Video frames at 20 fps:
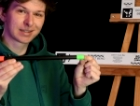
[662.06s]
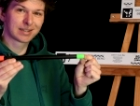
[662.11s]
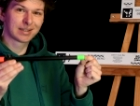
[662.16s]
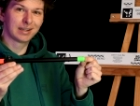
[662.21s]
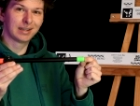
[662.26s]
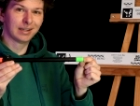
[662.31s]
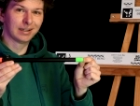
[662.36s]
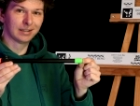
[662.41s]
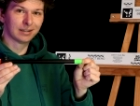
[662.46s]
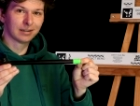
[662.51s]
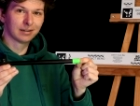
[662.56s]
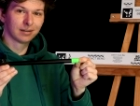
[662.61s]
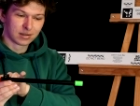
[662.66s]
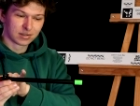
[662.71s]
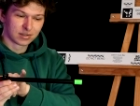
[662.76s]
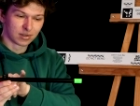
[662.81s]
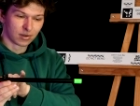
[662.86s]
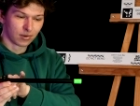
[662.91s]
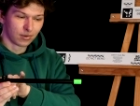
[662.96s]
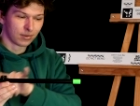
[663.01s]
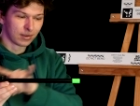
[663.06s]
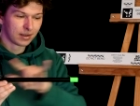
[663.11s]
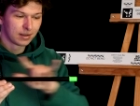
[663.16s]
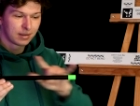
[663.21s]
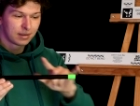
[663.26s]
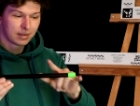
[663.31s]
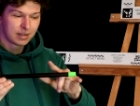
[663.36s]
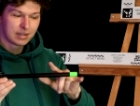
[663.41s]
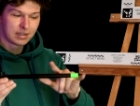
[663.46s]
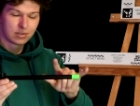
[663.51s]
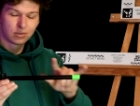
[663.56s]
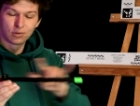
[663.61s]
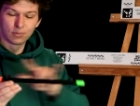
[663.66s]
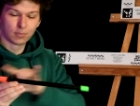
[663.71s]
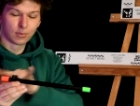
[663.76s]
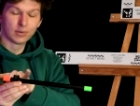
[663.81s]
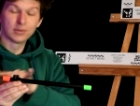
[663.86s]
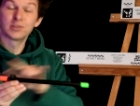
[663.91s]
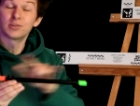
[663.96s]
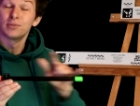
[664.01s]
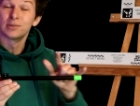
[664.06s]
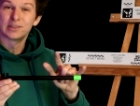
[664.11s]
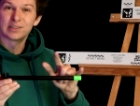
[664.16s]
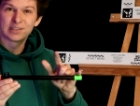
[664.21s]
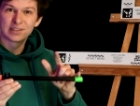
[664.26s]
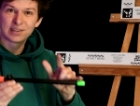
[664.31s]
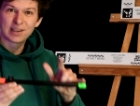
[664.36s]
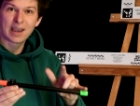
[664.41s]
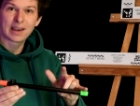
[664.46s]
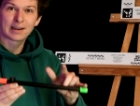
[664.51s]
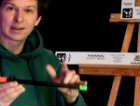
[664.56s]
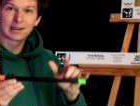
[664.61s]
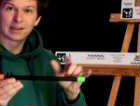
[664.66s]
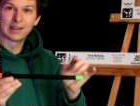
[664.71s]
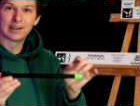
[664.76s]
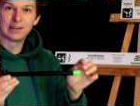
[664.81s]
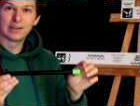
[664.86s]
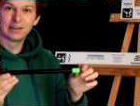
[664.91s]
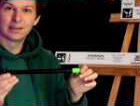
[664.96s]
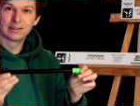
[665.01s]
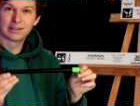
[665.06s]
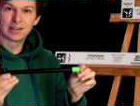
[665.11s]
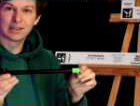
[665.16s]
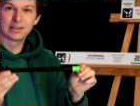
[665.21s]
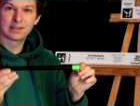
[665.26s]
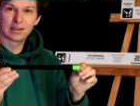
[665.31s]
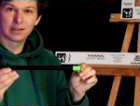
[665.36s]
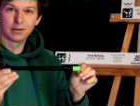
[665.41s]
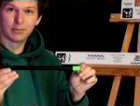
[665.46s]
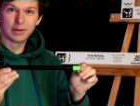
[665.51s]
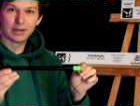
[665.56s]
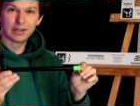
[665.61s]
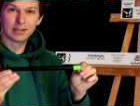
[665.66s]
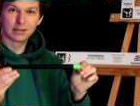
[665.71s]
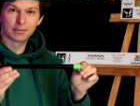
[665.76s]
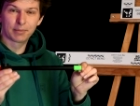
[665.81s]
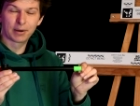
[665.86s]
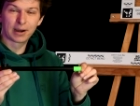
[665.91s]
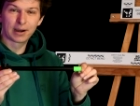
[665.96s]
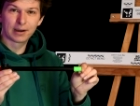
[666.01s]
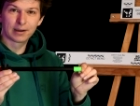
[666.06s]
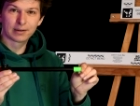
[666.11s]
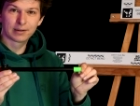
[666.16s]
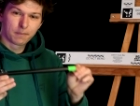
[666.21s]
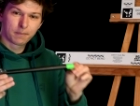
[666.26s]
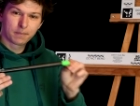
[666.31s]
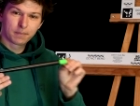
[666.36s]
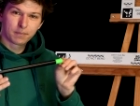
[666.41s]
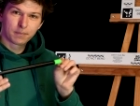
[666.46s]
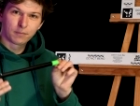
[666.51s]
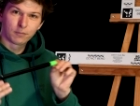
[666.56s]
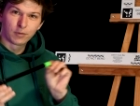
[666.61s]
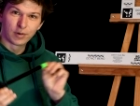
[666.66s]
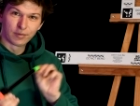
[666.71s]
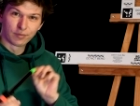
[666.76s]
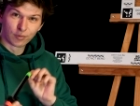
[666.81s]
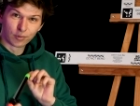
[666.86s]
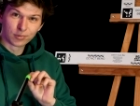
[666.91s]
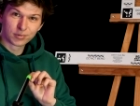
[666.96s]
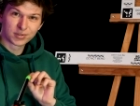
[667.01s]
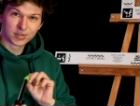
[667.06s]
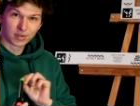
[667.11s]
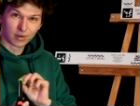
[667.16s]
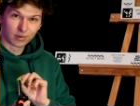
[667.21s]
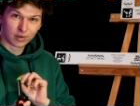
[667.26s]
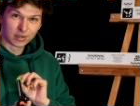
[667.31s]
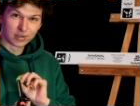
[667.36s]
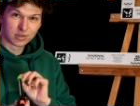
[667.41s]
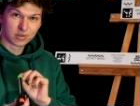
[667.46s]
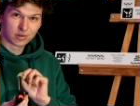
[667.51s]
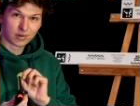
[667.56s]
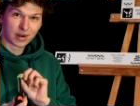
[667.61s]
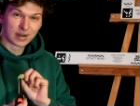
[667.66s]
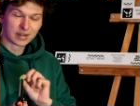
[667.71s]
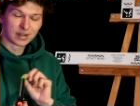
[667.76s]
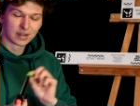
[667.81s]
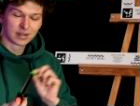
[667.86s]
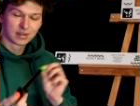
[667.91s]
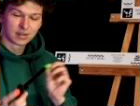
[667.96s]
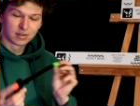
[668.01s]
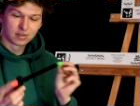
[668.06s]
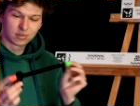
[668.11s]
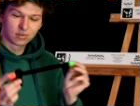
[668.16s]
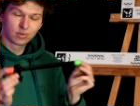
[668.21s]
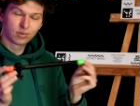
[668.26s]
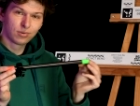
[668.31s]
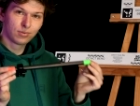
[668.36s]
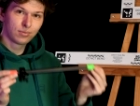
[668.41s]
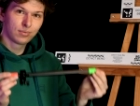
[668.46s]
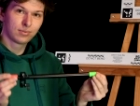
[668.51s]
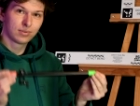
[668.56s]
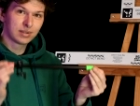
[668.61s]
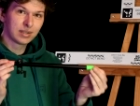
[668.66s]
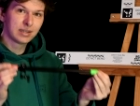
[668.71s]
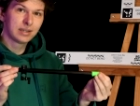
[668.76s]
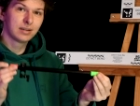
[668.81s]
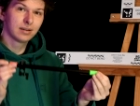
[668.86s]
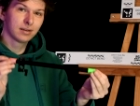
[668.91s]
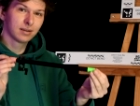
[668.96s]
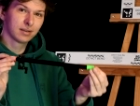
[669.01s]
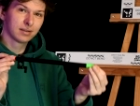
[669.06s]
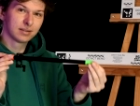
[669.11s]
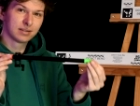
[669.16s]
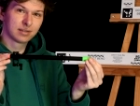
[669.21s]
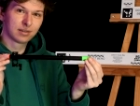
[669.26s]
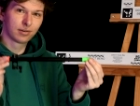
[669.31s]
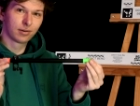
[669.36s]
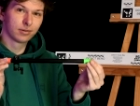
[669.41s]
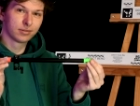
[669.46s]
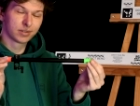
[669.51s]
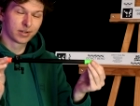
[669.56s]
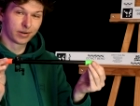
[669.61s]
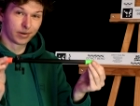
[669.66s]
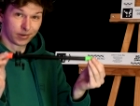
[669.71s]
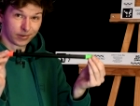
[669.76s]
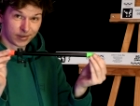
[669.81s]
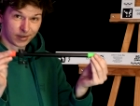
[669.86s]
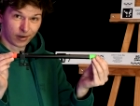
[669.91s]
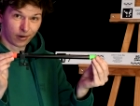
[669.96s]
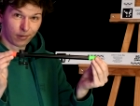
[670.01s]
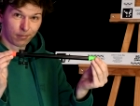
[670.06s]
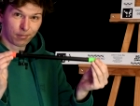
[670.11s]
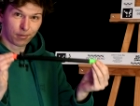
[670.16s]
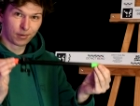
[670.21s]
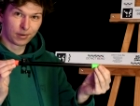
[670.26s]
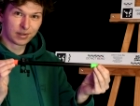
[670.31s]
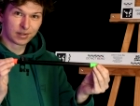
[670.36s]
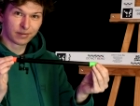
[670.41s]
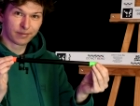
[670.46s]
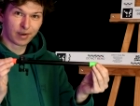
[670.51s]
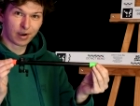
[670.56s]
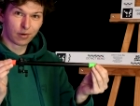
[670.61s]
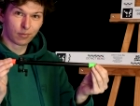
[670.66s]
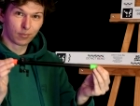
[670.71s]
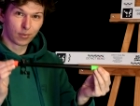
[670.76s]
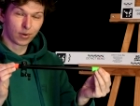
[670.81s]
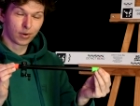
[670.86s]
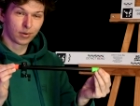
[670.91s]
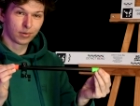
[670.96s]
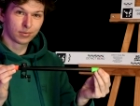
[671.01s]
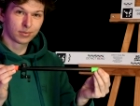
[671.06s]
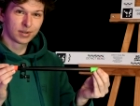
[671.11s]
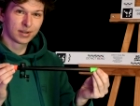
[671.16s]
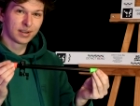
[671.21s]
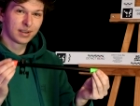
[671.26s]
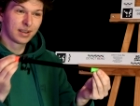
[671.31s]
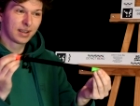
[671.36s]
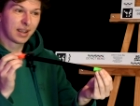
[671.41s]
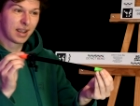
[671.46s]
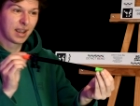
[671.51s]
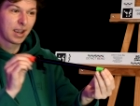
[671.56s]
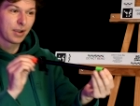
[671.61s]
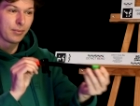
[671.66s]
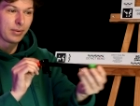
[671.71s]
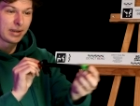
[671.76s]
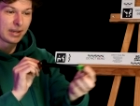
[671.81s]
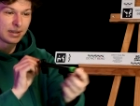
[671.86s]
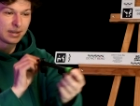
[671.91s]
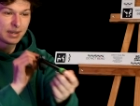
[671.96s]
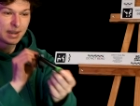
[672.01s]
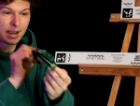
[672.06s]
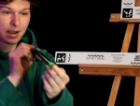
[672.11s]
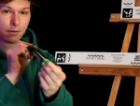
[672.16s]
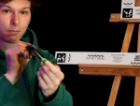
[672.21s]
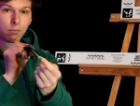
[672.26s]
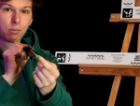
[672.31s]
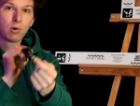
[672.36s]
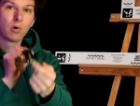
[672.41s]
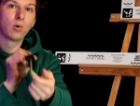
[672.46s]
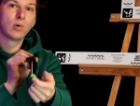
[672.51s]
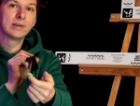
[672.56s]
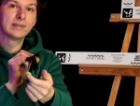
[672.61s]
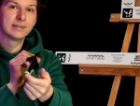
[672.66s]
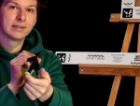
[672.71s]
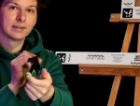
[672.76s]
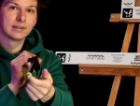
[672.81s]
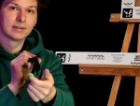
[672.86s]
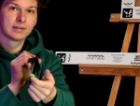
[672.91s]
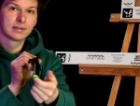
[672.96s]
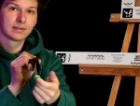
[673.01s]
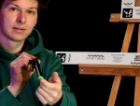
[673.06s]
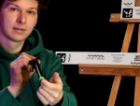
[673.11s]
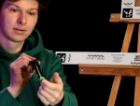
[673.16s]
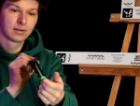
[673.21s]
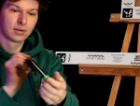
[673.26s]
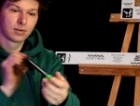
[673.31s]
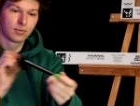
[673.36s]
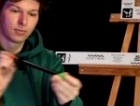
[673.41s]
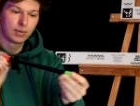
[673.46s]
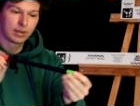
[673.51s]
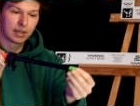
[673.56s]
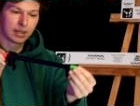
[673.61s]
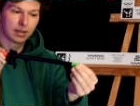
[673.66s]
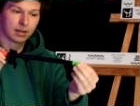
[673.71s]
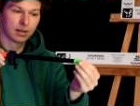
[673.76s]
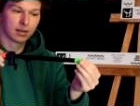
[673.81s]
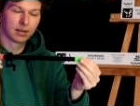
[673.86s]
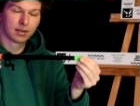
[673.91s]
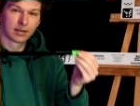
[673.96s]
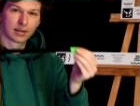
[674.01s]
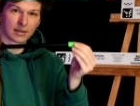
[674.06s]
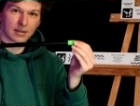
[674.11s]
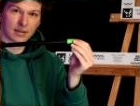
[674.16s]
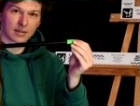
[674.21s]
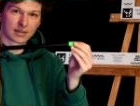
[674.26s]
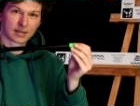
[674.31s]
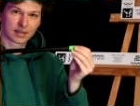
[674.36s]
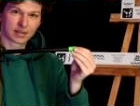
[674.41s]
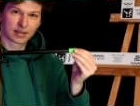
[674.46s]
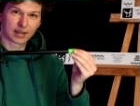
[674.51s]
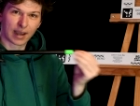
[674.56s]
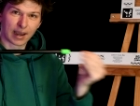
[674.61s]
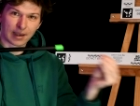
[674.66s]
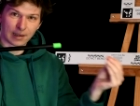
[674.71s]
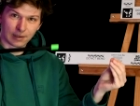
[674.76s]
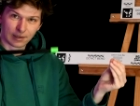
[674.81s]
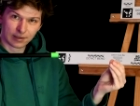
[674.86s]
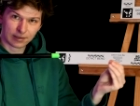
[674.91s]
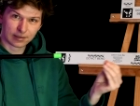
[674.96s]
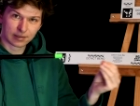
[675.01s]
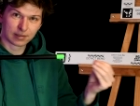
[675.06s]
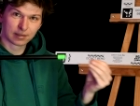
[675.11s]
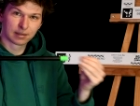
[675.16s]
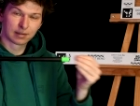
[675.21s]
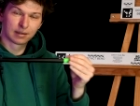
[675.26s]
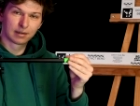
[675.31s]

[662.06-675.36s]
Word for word: scene so that these two points are exactly 10 centimeters apart. We've also constrained it to the 0, 0, 0 point of our world and we can now point it. We can scale it,